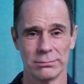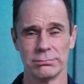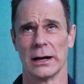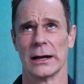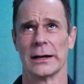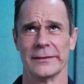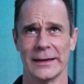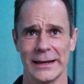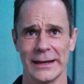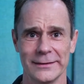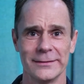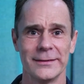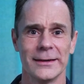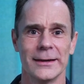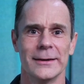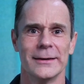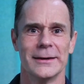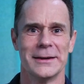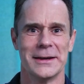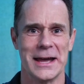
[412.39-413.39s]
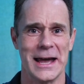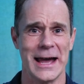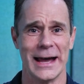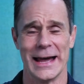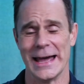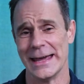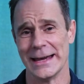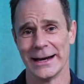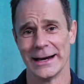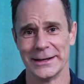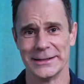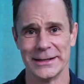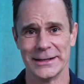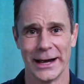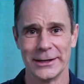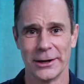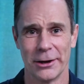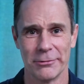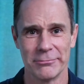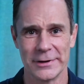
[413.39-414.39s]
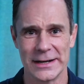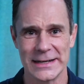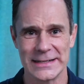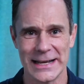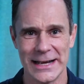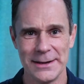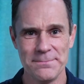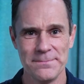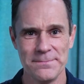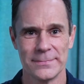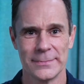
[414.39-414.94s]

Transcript: I think it's his, AI 900 exam?